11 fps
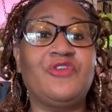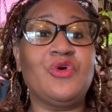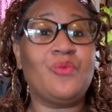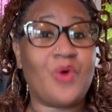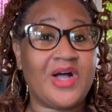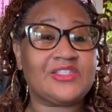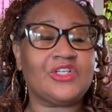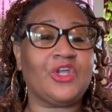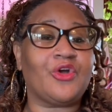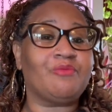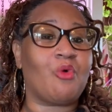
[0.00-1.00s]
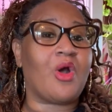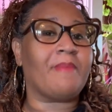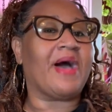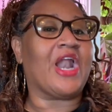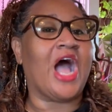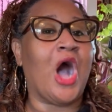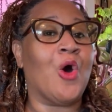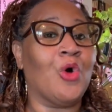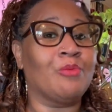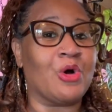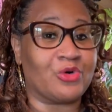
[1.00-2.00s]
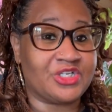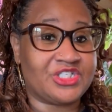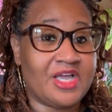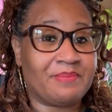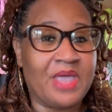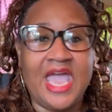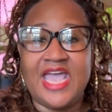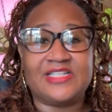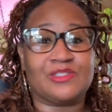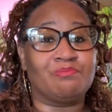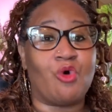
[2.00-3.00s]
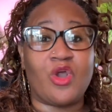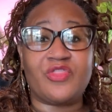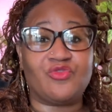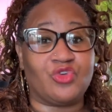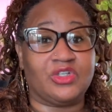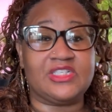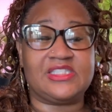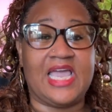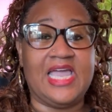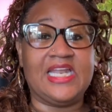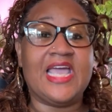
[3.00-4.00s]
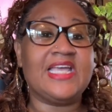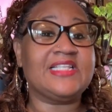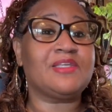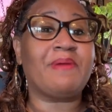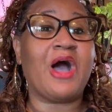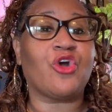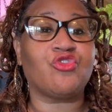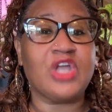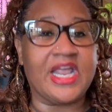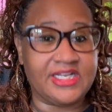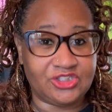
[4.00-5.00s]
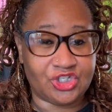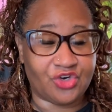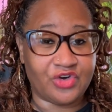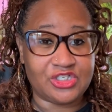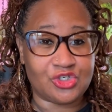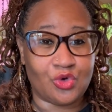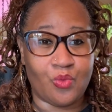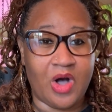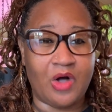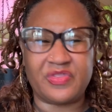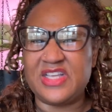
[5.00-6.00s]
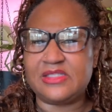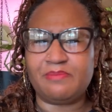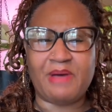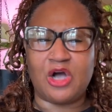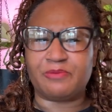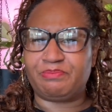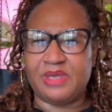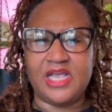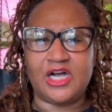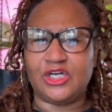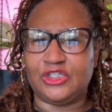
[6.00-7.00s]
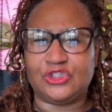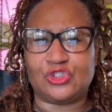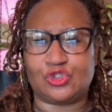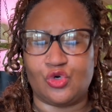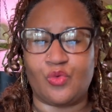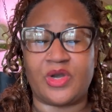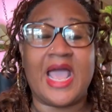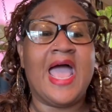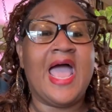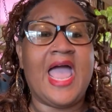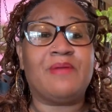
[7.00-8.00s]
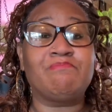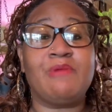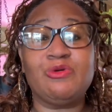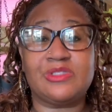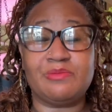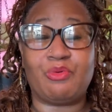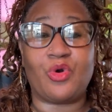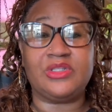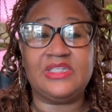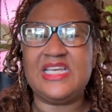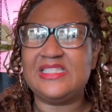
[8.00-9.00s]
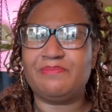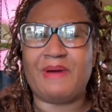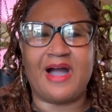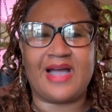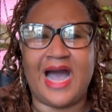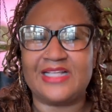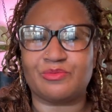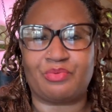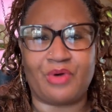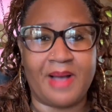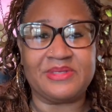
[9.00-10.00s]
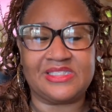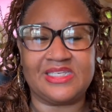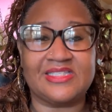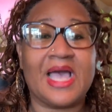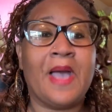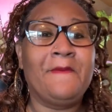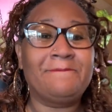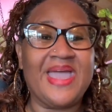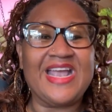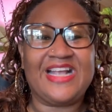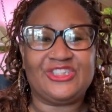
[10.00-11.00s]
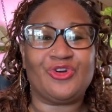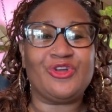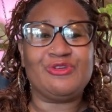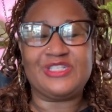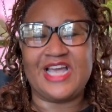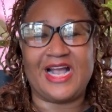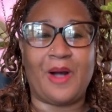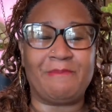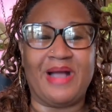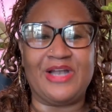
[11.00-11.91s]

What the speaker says: want to learn more about how home ownership is more than real estate, it's about creating generational wealth. It's about being a good steward. And most importantly, it's about God's promises. Make sure you check out my new